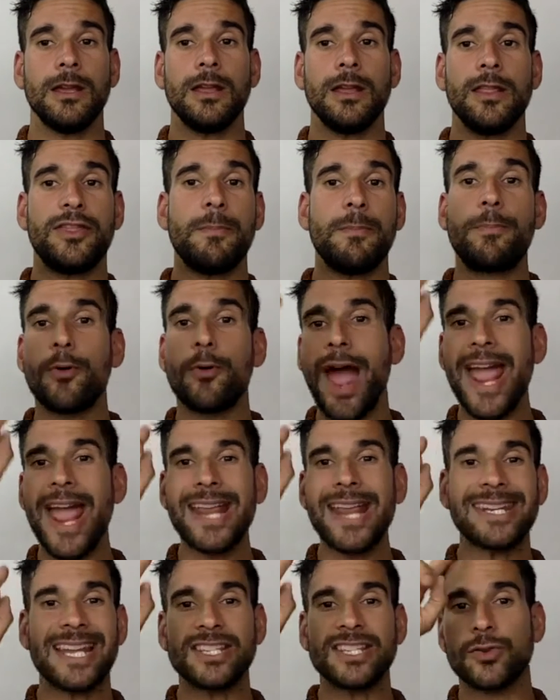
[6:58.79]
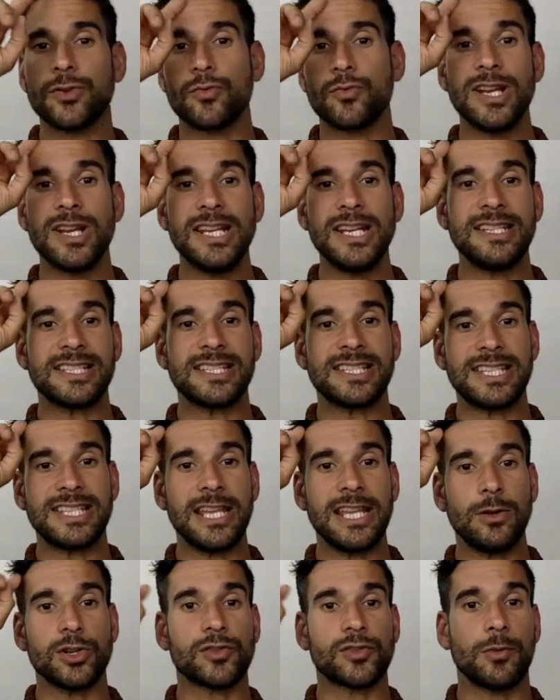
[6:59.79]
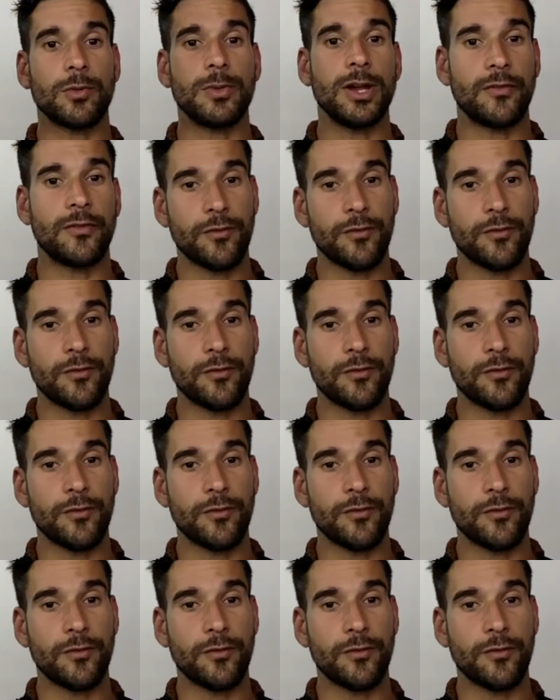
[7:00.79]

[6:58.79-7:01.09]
the brain doesn't really distinguish from a